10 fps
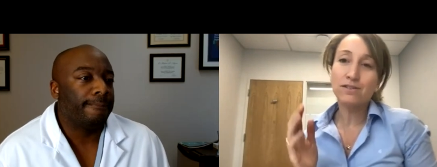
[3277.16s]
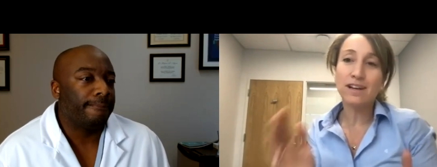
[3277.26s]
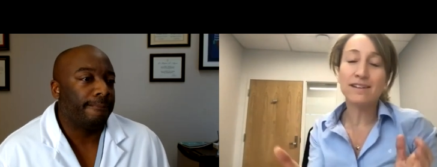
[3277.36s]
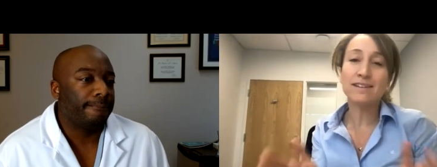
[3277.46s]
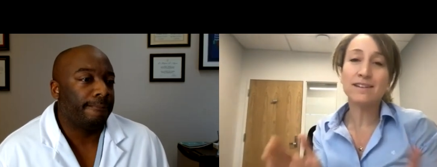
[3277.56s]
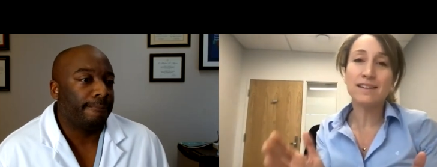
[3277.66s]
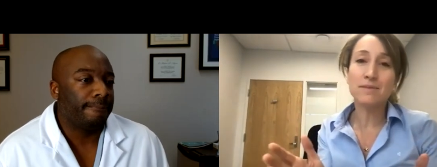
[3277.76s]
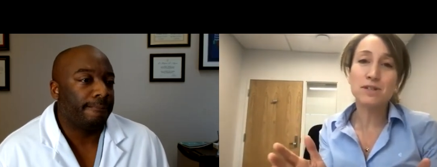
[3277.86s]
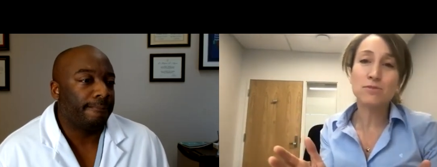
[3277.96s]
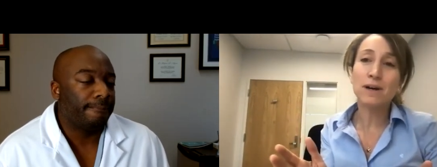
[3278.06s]
Speaker 1: tend
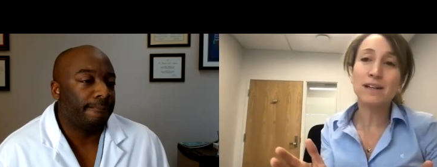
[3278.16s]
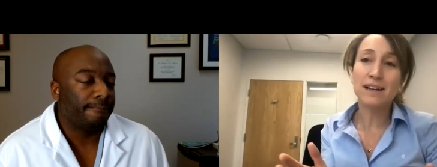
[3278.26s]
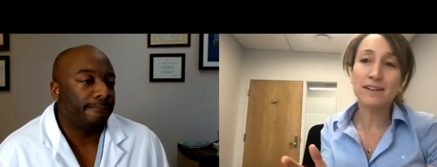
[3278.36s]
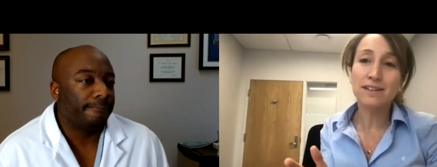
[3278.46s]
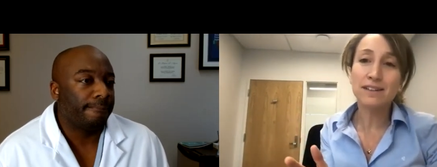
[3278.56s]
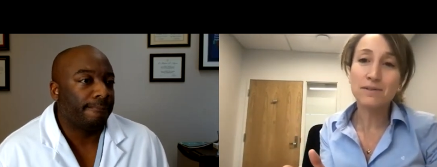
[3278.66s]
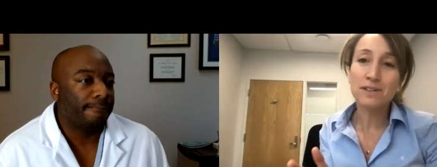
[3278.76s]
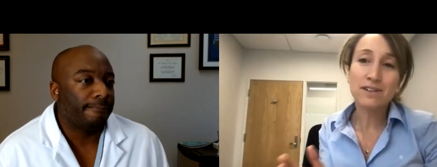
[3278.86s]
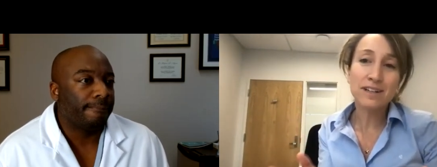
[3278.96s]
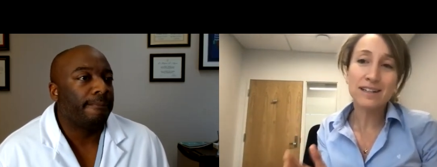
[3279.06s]
to image bilaterally
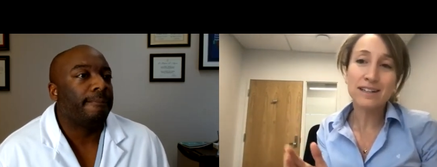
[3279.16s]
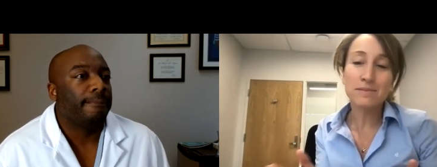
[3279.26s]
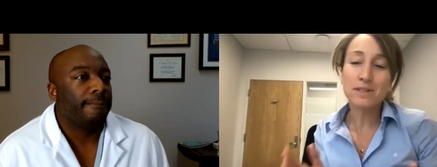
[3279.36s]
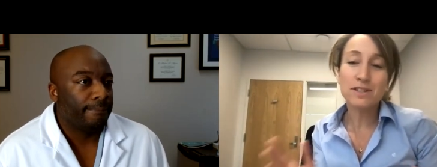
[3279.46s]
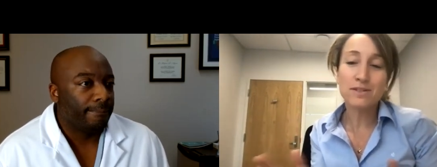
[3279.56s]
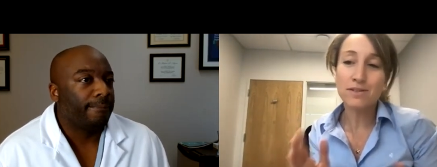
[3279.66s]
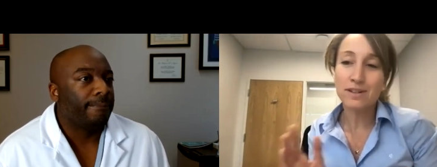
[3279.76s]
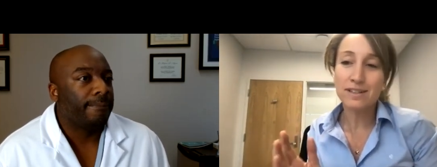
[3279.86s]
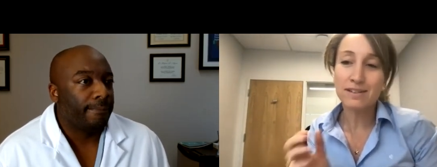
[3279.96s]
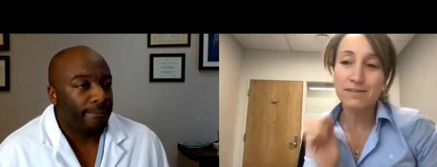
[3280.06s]
when you're getting images
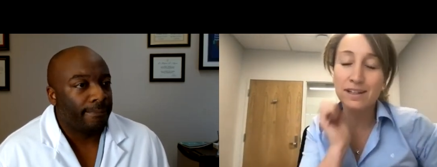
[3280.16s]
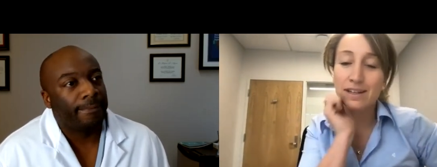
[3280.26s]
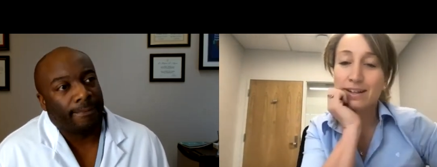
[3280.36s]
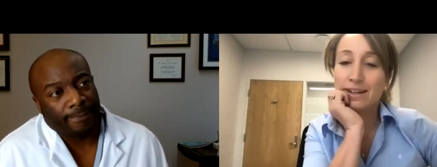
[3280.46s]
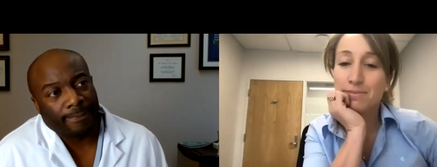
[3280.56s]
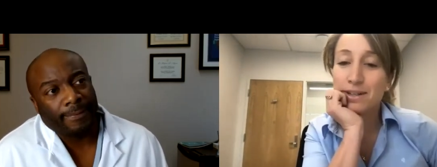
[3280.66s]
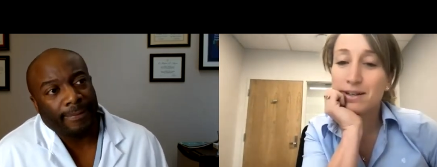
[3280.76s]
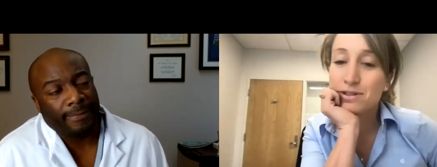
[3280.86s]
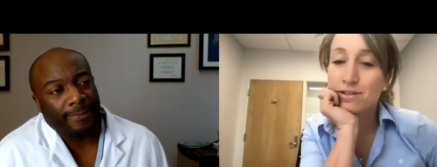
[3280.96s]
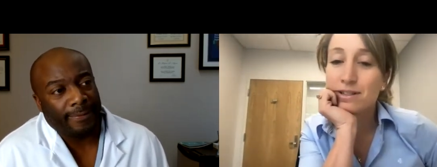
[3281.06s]
or is it, eh, I mean,
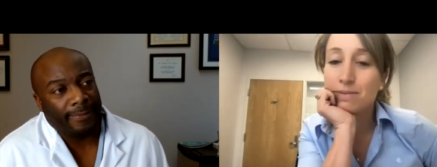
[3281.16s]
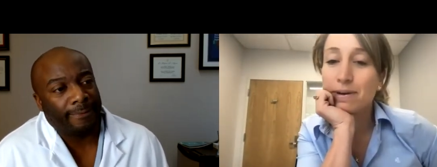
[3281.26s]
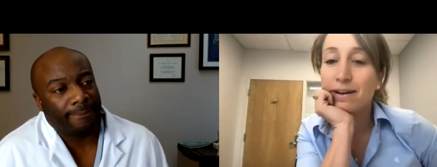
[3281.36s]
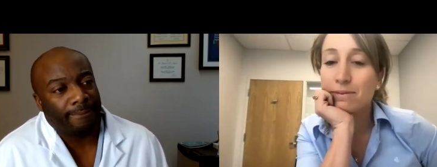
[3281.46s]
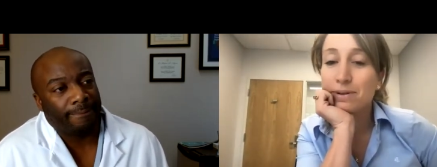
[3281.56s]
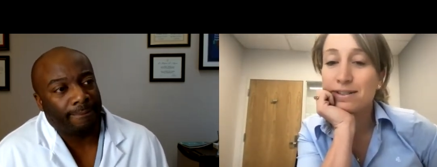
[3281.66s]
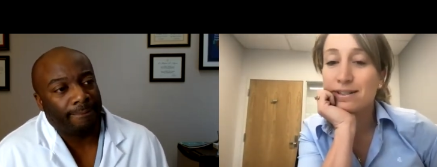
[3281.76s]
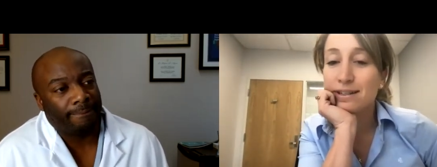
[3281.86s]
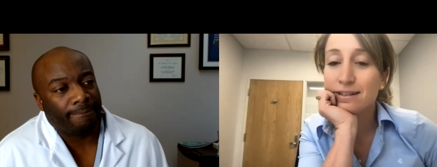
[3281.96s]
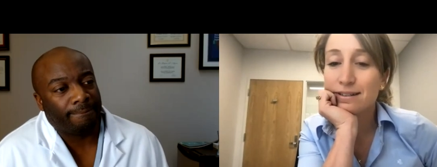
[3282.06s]
I'm sure it's dependent on
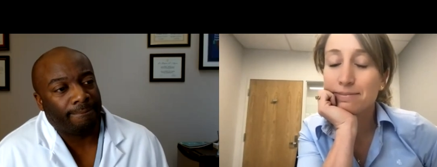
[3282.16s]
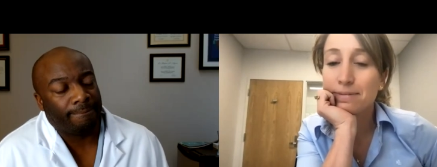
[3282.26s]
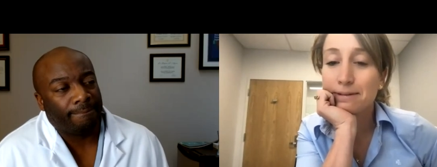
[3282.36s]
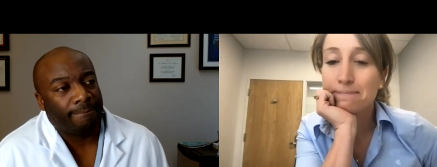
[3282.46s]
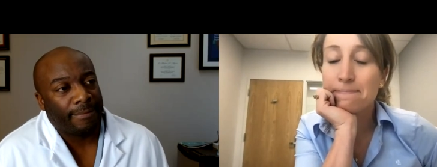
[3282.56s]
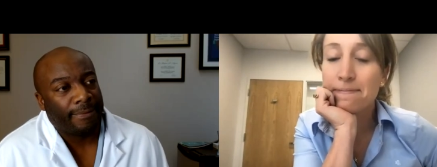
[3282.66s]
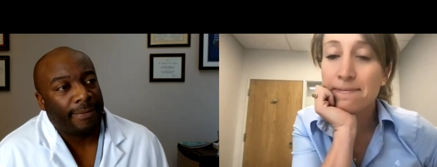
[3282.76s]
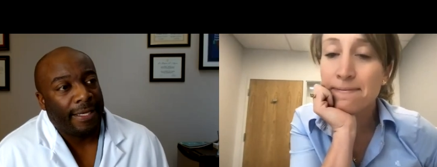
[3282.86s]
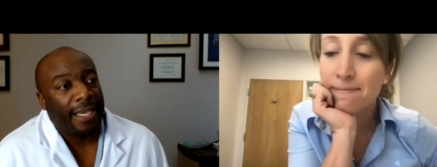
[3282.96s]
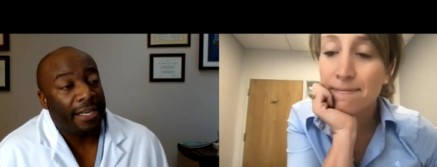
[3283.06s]
presentation, but.
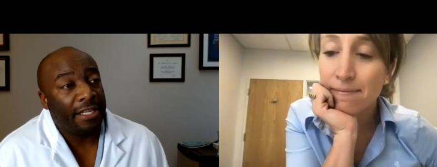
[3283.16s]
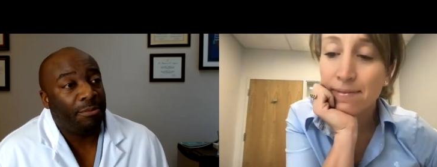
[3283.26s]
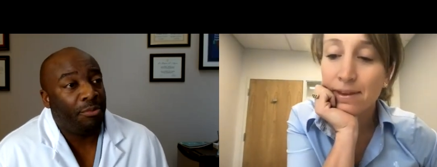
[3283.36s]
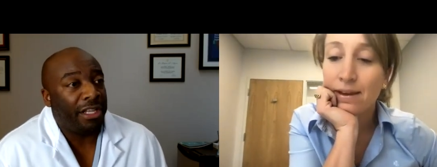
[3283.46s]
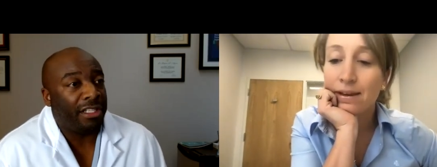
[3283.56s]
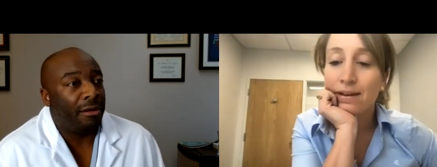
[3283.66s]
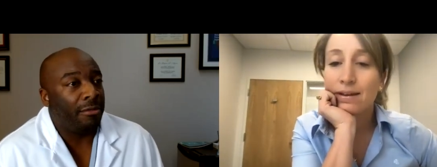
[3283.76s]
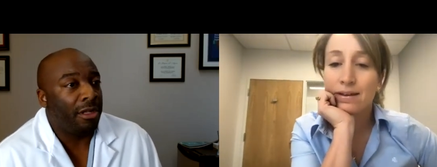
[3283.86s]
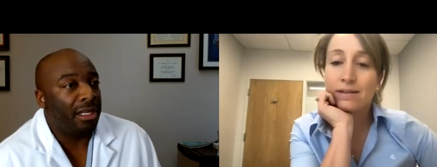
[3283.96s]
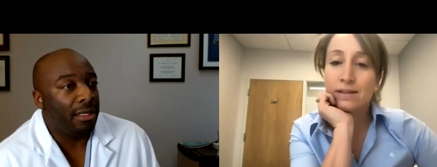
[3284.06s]
Speaker 2: It is present
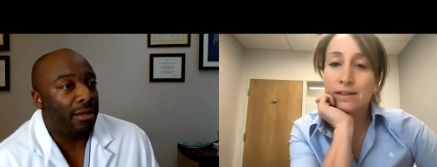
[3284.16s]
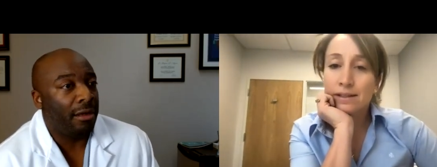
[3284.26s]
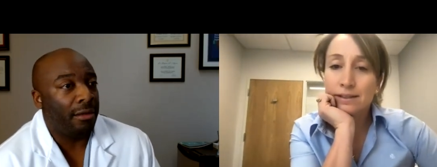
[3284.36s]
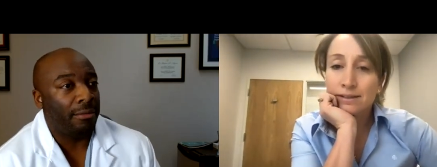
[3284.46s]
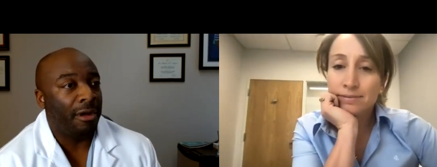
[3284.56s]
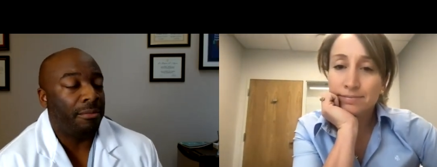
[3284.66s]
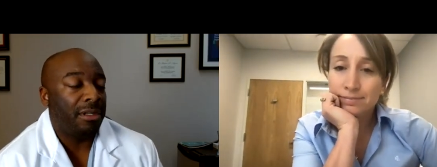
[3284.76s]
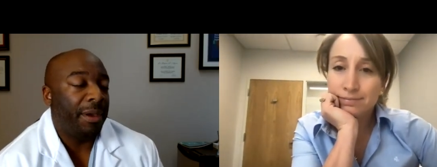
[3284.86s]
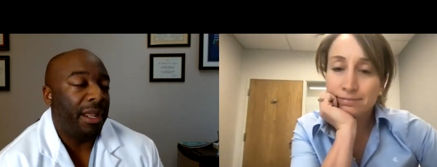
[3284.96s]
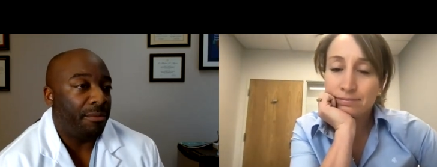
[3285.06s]
on, uh, on
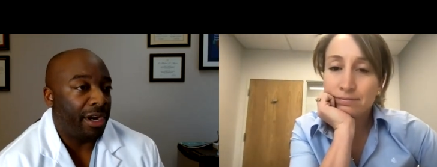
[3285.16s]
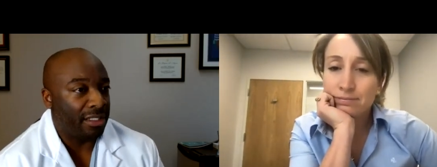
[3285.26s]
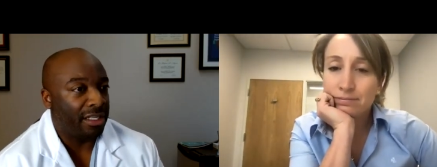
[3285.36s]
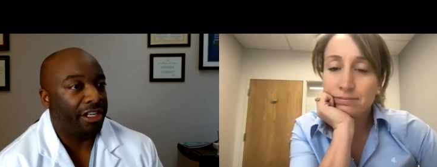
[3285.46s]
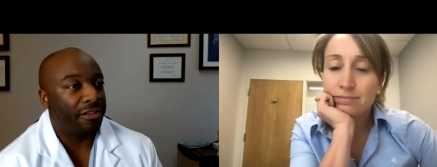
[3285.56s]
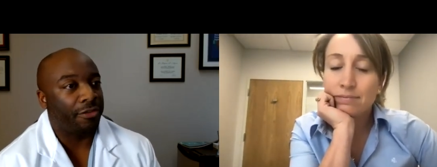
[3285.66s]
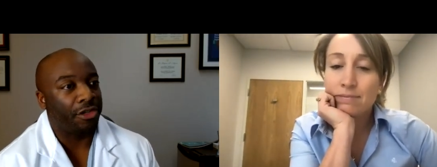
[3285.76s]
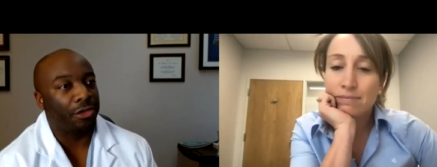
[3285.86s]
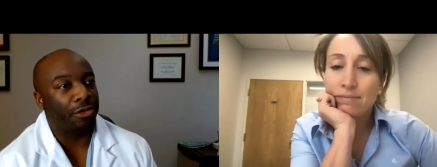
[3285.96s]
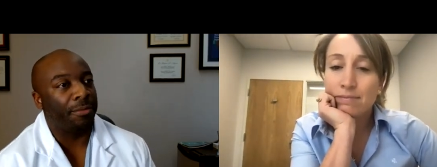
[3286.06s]
um, dependent on presentation
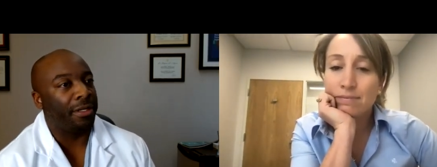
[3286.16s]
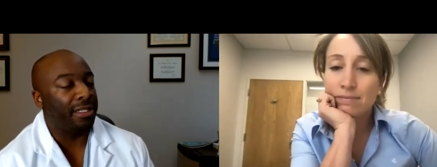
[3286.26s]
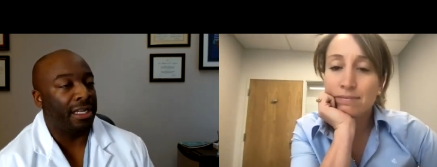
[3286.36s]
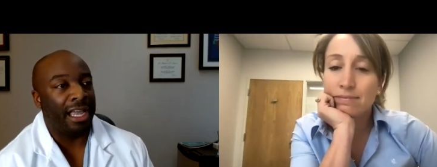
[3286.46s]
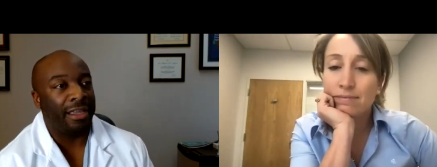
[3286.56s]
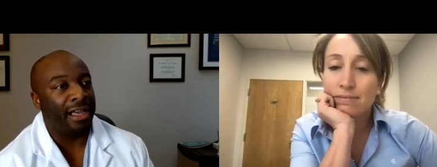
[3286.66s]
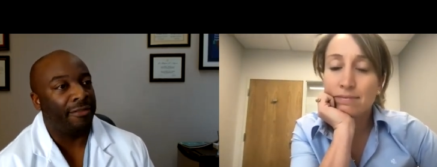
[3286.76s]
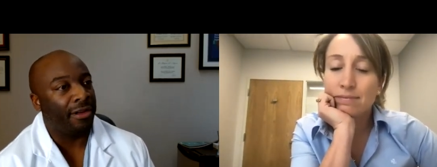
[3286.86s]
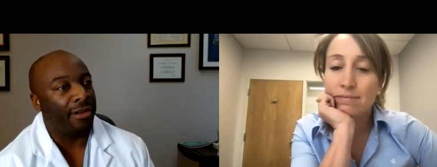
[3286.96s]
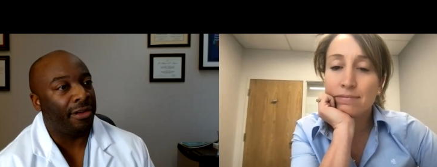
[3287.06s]
for sure, but I
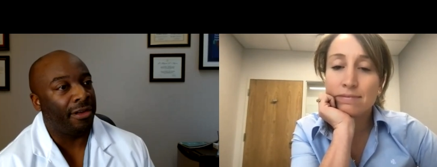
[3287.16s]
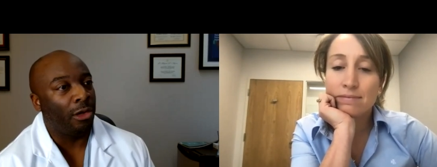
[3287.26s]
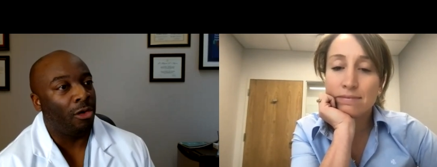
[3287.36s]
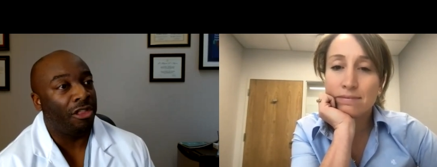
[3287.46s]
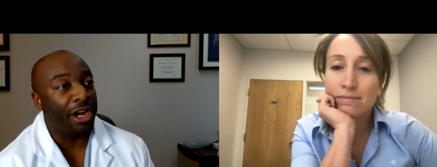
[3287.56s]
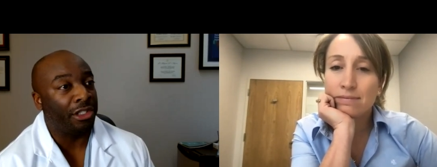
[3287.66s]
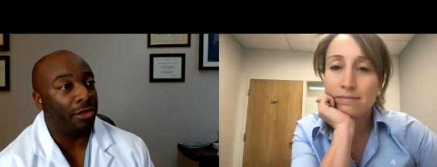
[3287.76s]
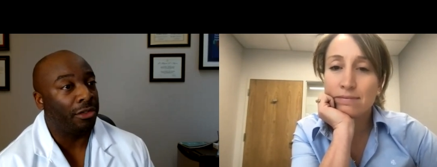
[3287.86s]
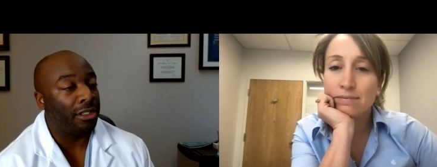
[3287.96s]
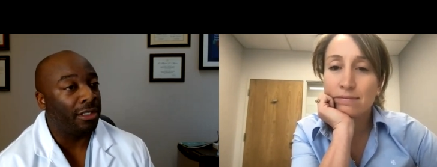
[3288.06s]
have a low
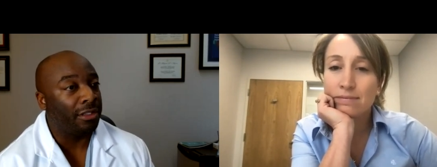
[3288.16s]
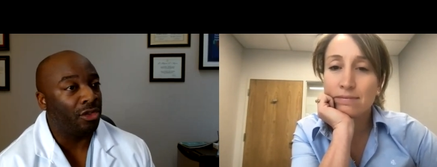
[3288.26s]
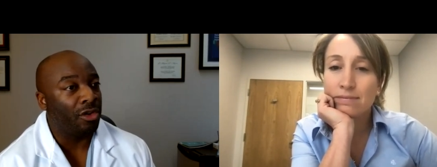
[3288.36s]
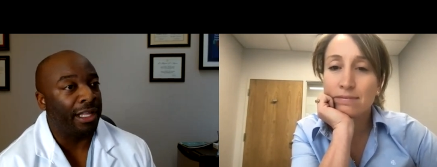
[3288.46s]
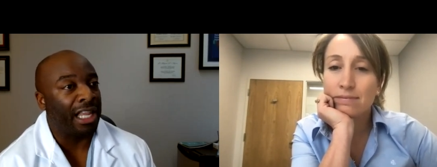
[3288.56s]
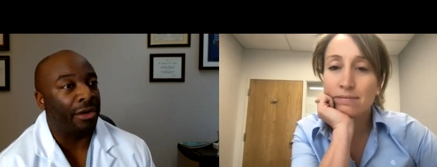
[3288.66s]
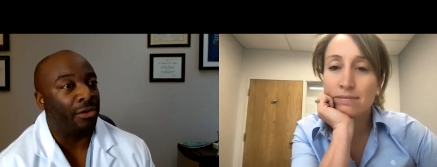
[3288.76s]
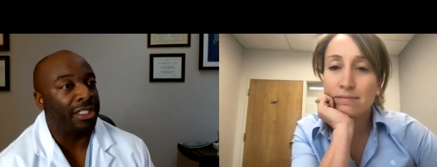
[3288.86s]
threshold to, to do a bilateral